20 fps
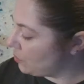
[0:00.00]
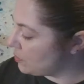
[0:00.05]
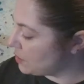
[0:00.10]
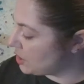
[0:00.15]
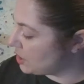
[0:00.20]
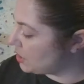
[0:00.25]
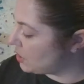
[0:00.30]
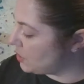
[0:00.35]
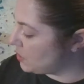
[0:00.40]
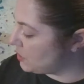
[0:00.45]

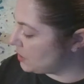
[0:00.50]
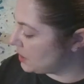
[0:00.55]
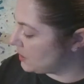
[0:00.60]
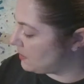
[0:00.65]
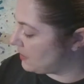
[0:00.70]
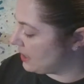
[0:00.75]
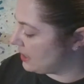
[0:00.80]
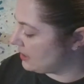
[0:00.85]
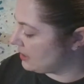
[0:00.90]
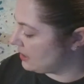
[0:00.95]
was soon
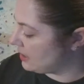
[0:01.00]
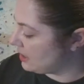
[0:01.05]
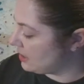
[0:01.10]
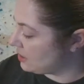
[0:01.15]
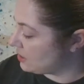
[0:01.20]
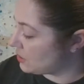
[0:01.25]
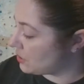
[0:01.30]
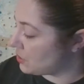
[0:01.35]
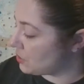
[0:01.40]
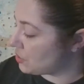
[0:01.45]
spent,
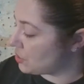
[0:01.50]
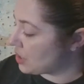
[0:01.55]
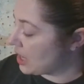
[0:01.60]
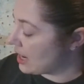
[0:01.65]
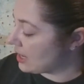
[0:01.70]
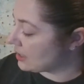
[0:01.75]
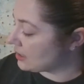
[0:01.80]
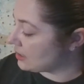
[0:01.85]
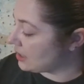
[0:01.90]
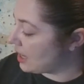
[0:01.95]
so
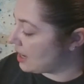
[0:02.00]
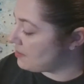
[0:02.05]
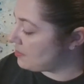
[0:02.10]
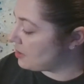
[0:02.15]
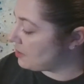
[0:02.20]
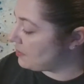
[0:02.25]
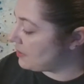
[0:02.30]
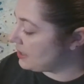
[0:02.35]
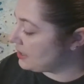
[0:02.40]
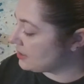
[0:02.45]
Jack
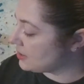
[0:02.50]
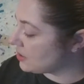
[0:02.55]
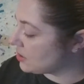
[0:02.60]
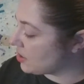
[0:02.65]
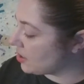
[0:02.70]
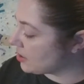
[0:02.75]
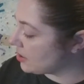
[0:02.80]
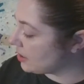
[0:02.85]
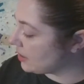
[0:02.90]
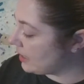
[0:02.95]
climbed the
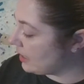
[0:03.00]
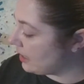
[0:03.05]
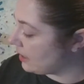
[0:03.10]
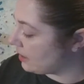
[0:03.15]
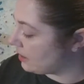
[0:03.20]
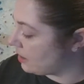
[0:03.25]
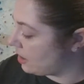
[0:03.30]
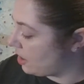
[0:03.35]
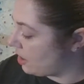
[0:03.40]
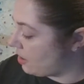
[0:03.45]
beanstalk
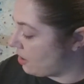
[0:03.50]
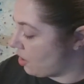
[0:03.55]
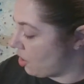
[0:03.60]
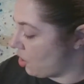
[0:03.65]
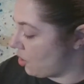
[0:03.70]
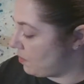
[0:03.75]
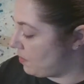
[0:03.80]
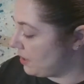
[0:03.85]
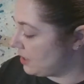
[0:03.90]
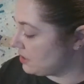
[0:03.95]
again,
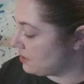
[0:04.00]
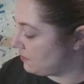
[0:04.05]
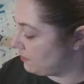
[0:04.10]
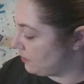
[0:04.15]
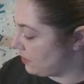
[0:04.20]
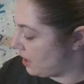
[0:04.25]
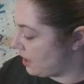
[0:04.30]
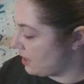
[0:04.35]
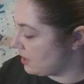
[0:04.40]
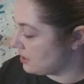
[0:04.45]
hoping to
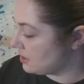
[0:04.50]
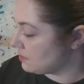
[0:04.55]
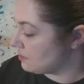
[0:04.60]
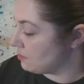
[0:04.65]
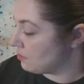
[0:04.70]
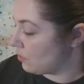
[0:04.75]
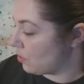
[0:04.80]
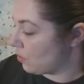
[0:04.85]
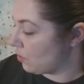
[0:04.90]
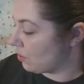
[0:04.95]
find
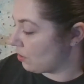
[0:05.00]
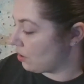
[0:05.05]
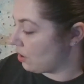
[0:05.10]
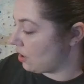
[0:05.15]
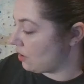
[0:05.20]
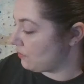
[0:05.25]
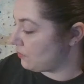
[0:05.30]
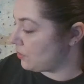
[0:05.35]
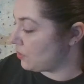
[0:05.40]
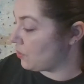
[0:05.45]
more
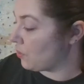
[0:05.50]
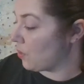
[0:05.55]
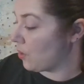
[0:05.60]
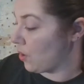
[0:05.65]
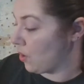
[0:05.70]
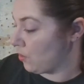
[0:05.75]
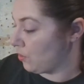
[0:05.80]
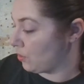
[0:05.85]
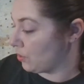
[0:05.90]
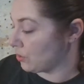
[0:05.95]
of the
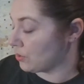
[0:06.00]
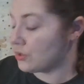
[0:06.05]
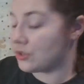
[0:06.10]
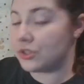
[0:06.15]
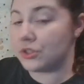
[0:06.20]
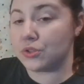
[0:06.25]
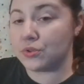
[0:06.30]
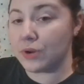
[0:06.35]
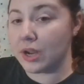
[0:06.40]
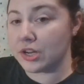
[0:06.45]

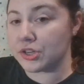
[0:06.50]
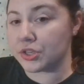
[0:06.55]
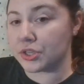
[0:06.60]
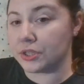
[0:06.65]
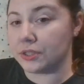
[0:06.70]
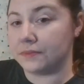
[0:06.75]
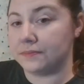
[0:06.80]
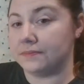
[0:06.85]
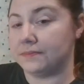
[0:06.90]
ogre's treasure.